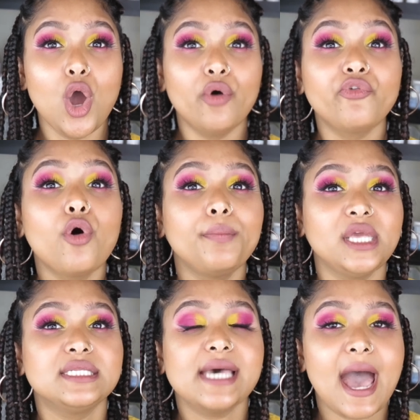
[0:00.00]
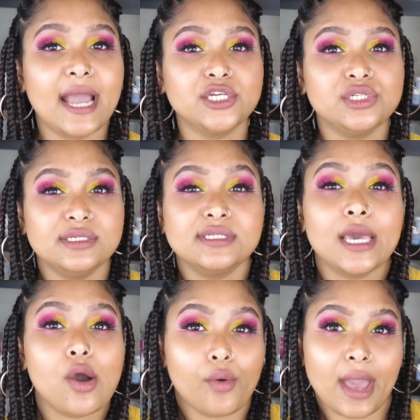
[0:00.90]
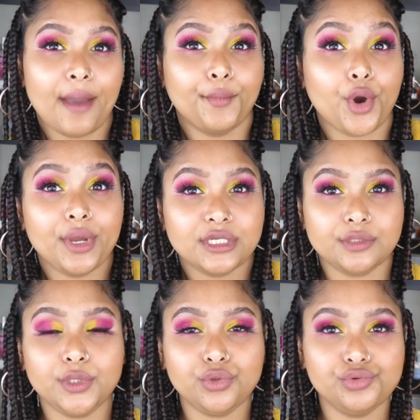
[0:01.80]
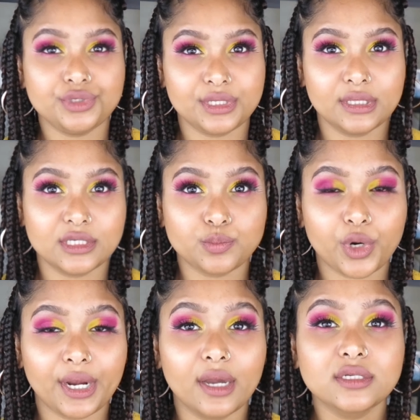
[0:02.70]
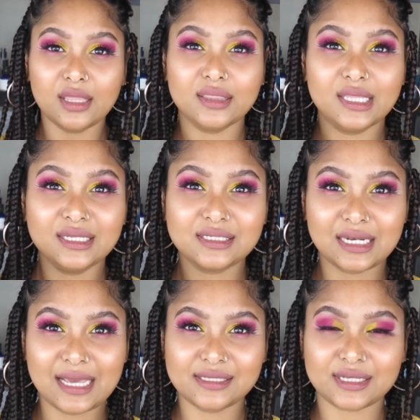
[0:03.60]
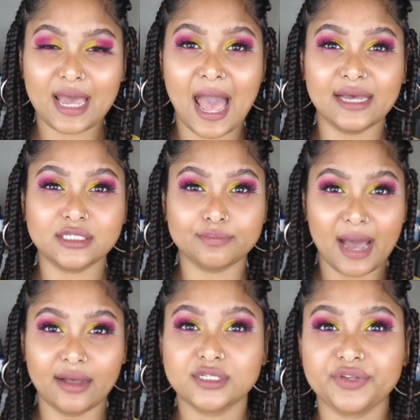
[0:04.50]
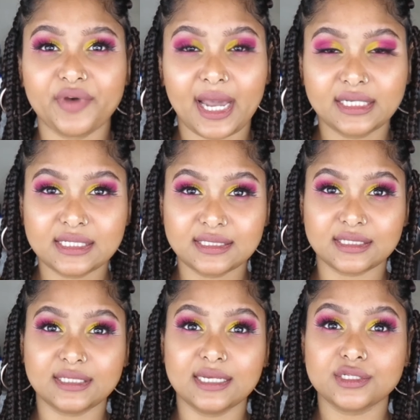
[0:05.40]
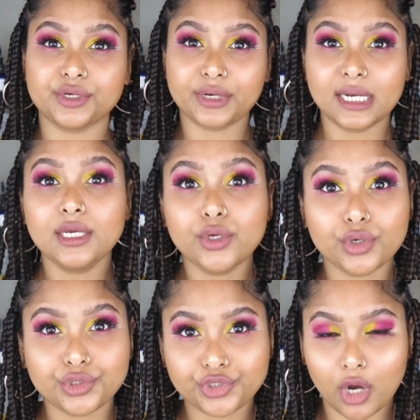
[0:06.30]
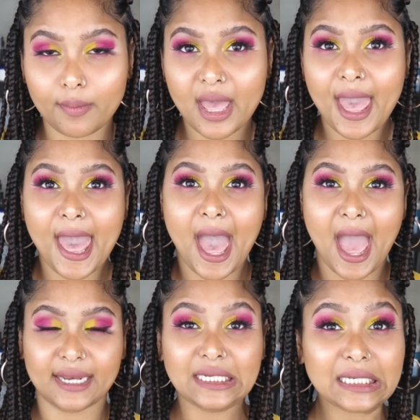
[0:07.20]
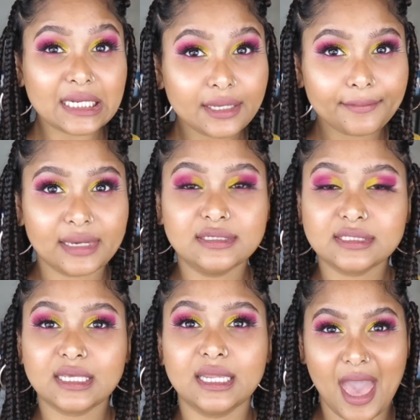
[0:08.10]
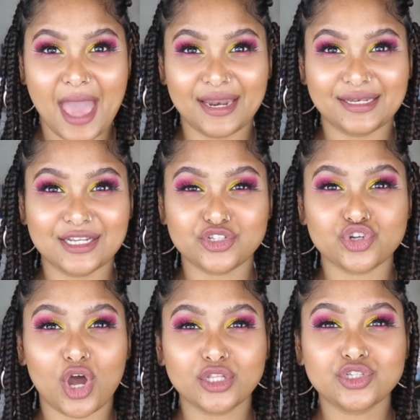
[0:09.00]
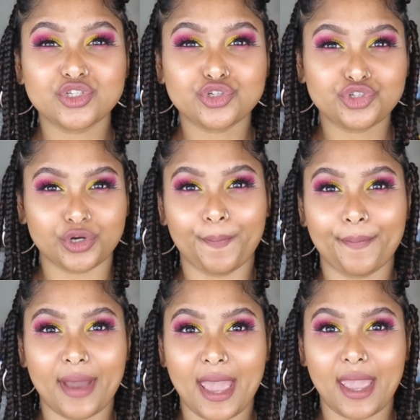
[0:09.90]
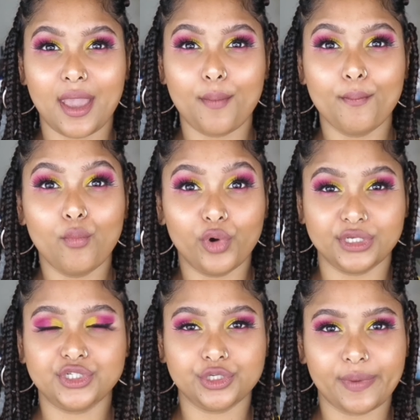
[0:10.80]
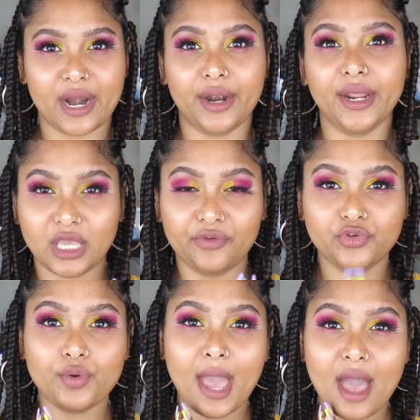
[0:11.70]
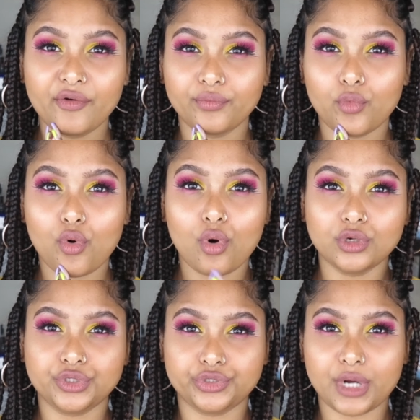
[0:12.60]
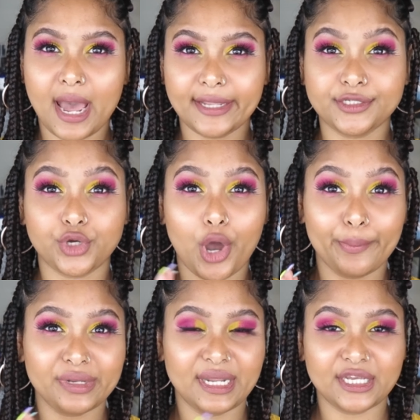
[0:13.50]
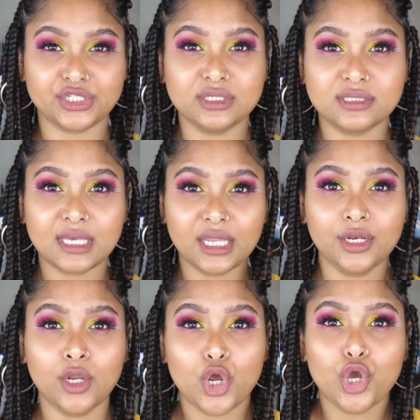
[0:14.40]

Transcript: for me to actually say okay I'm going to be using this product this cleanser has mild surfactants. It does a really good job at cleaning my skin and it does not strip my moisture barrier. If you have more dry to combination skin,